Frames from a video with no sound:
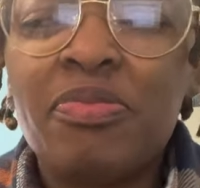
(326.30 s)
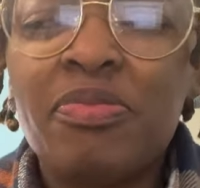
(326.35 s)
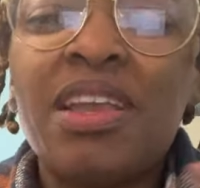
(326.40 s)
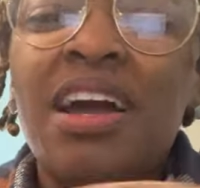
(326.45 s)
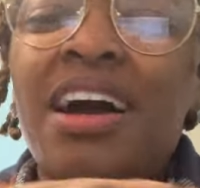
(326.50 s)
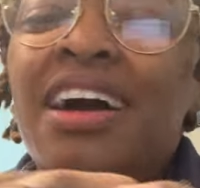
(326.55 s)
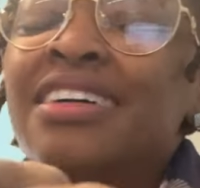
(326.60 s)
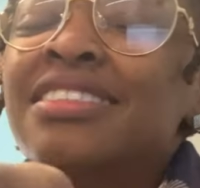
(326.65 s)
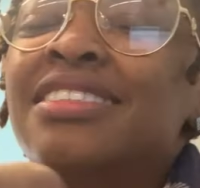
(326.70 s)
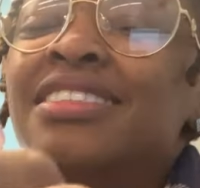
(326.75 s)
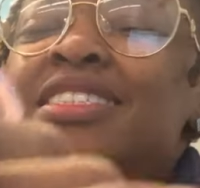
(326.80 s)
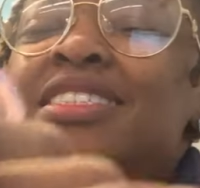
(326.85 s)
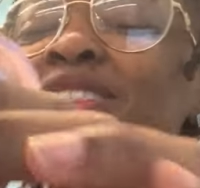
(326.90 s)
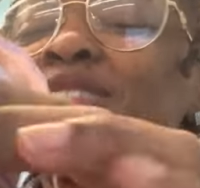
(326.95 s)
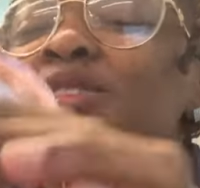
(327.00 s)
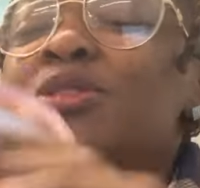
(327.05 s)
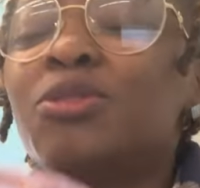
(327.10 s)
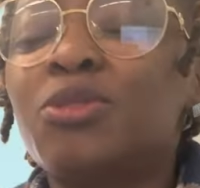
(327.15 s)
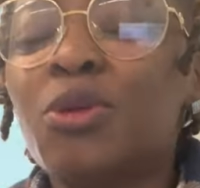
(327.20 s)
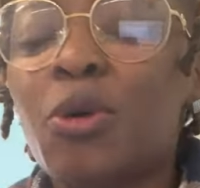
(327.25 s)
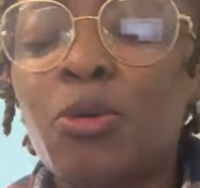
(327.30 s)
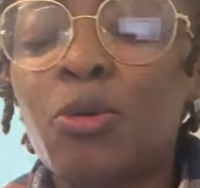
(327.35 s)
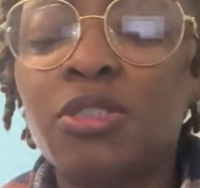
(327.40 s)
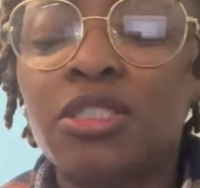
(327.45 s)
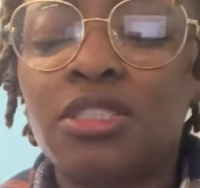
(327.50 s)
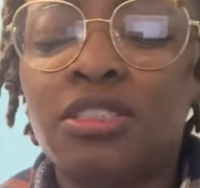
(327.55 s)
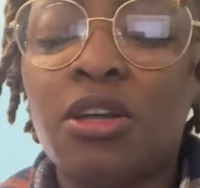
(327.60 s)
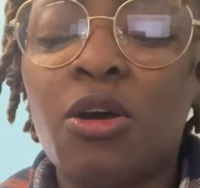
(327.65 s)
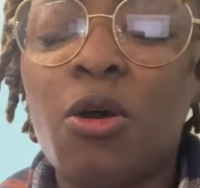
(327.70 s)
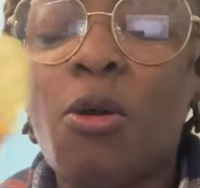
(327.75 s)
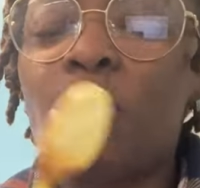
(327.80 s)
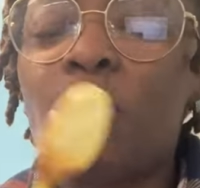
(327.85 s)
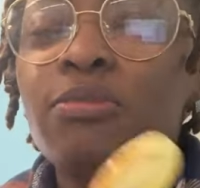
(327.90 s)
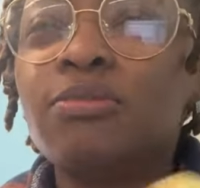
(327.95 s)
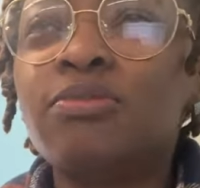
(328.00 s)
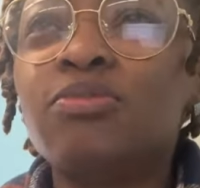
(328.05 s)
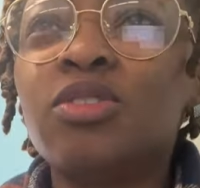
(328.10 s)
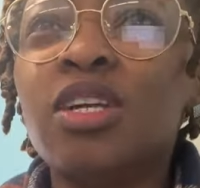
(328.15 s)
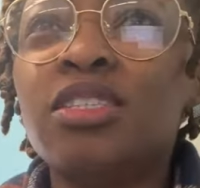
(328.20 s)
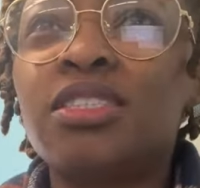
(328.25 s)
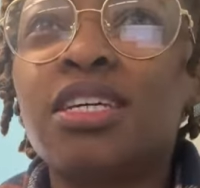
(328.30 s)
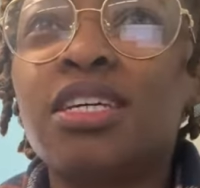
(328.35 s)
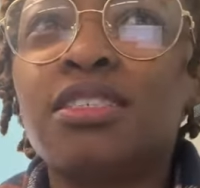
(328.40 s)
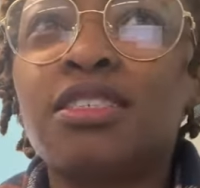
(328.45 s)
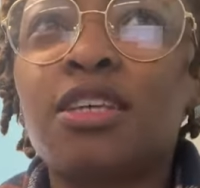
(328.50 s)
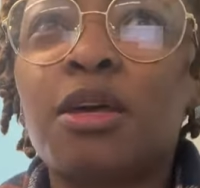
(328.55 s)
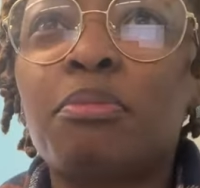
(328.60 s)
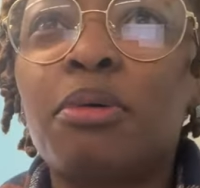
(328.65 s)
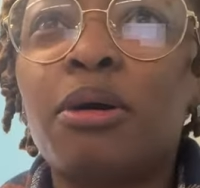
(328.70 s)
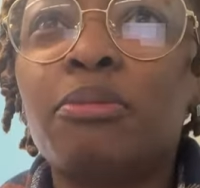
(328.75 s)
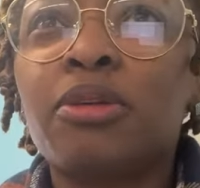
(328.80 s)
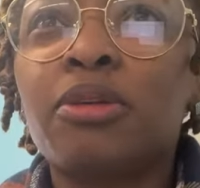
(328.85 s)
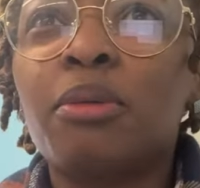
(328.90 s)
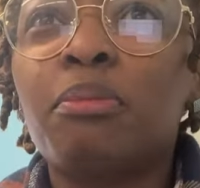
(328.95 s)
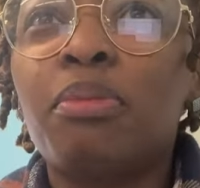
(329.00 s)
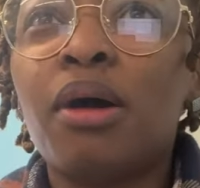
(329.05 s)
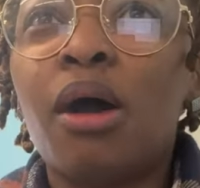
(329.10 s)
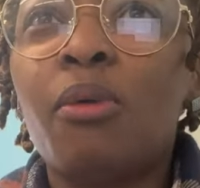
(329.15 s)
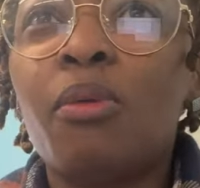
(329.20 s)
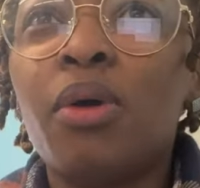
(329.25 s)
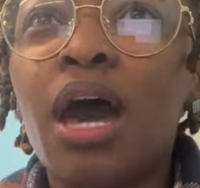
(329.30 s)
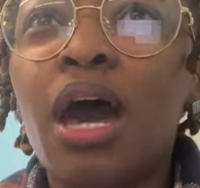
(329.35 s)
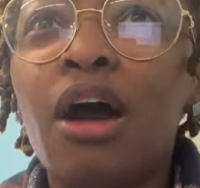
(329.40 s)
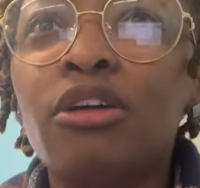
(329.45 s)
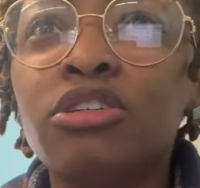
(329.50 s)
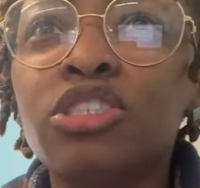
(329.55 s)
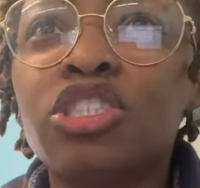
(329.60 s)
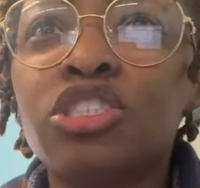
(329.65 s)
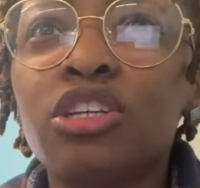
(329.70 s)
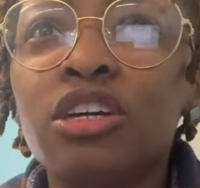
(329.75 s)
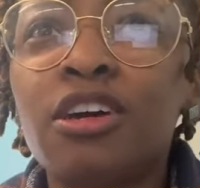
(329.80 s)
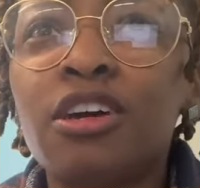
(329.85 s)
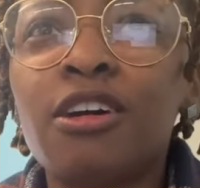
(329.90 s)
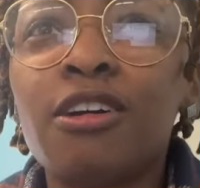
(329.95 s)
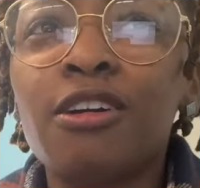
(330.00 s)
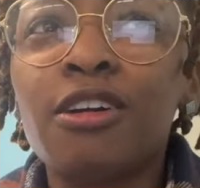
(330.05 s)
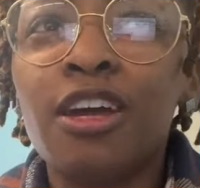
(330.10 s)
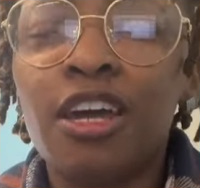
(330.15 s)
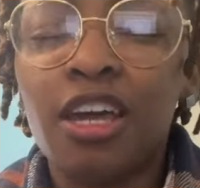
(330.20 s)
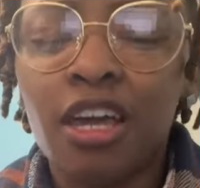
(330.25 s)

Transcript: I can taste those oats still. It tastes like pumpkin pie without sugar,